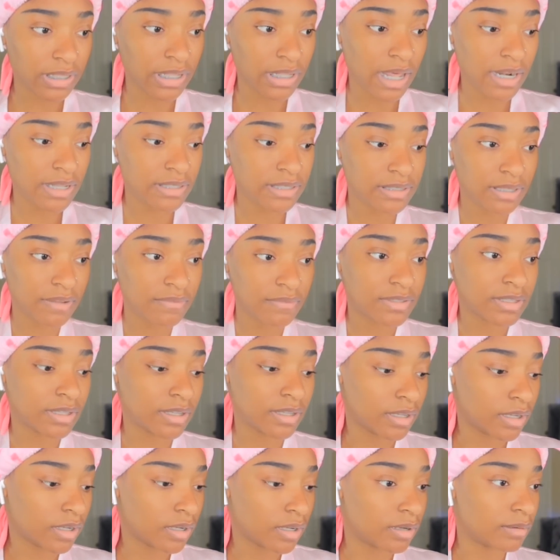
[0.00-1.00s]
lot of stuff
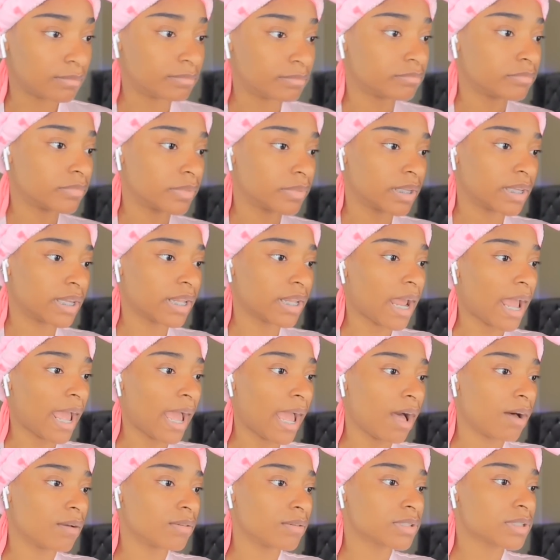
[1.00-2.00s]
to get a
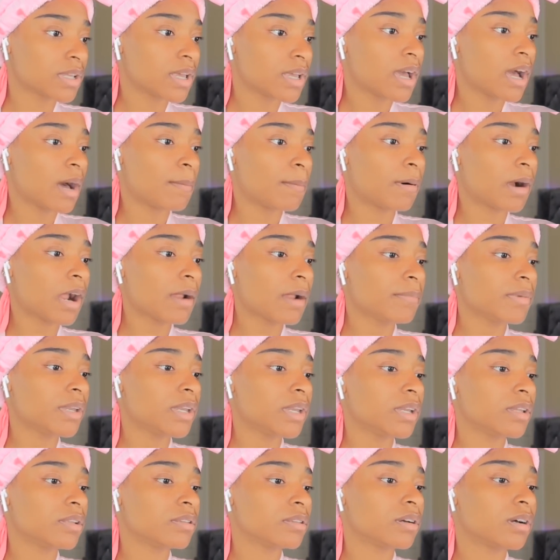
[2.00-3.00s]
house.
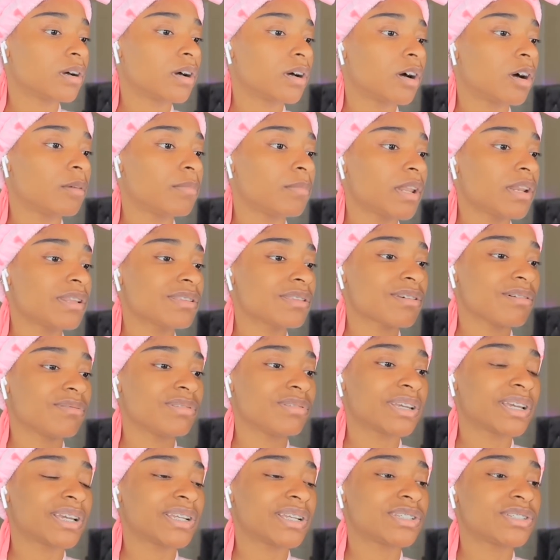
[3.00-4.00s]
Apartment, they just gonna
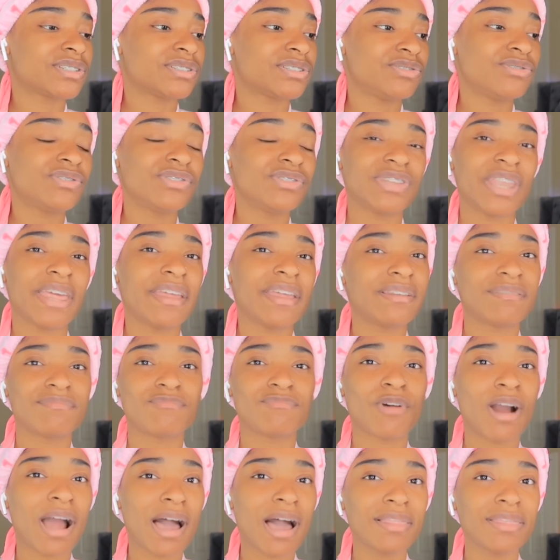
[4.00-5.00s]
look at,
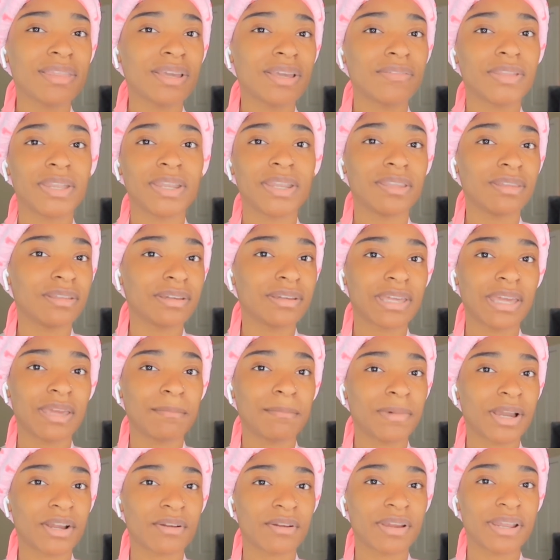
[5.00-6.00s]
where I live, they didn't look at
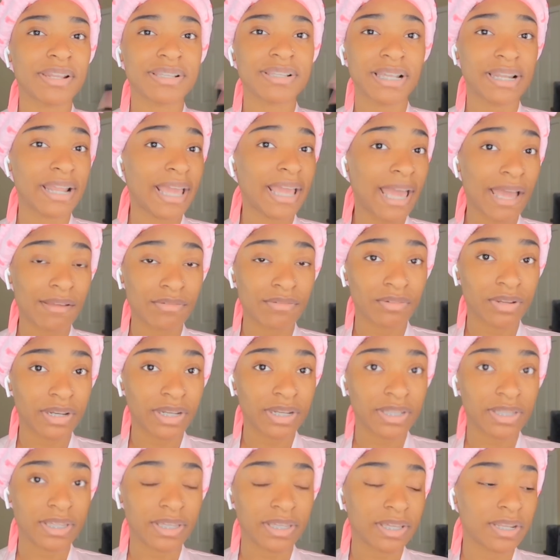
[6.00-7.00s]
my credit, because I didn't have
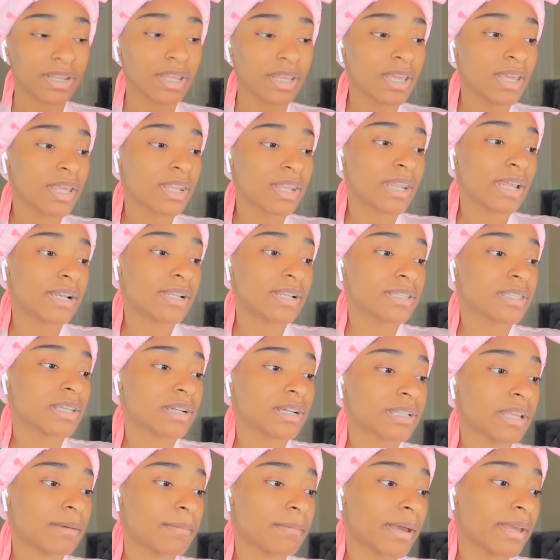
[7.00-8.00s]
credit then. They just
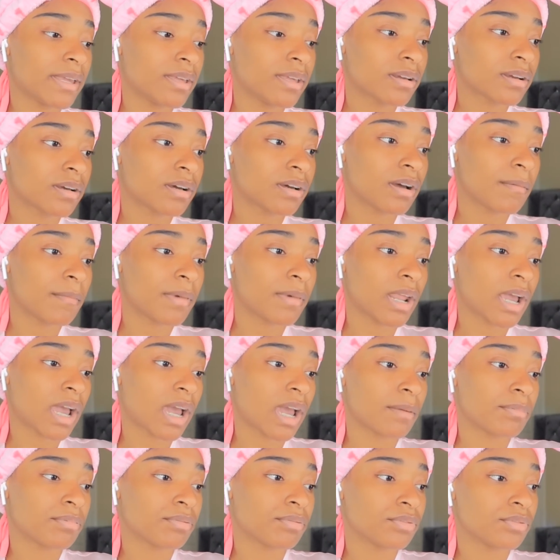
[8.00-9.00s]
looked at my income and I
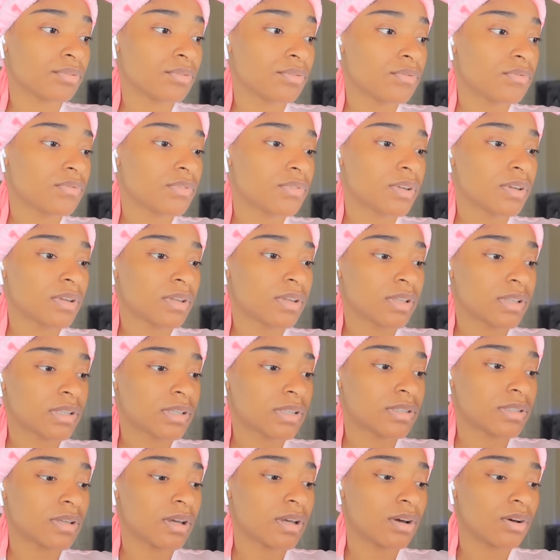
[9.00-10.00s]
got approved.
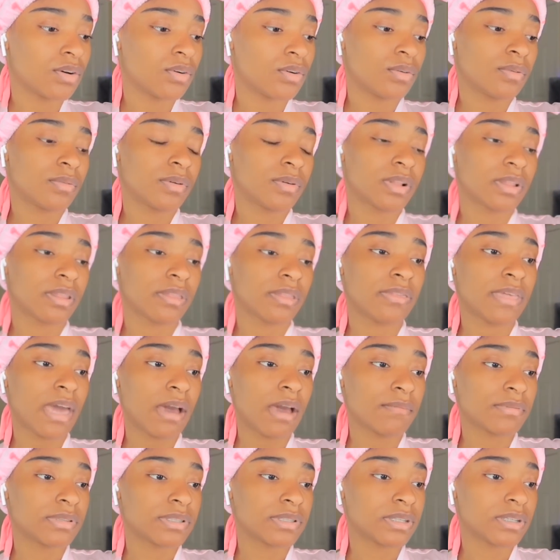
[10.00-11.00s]
So that
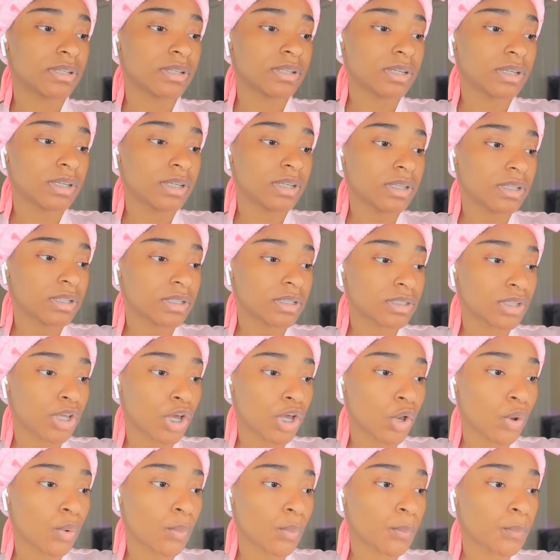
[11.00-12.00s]
was good,
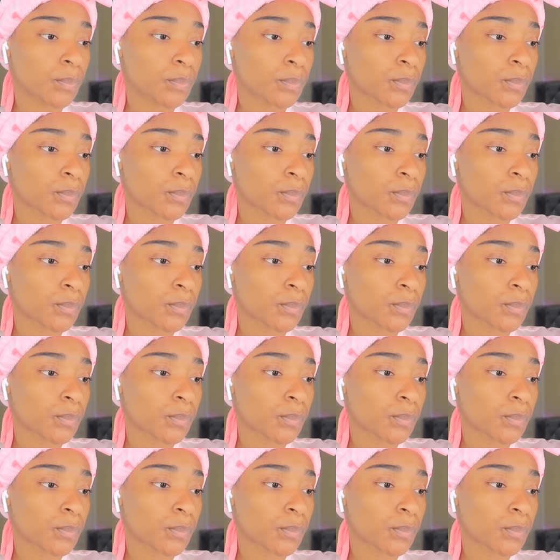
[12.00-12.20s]
so.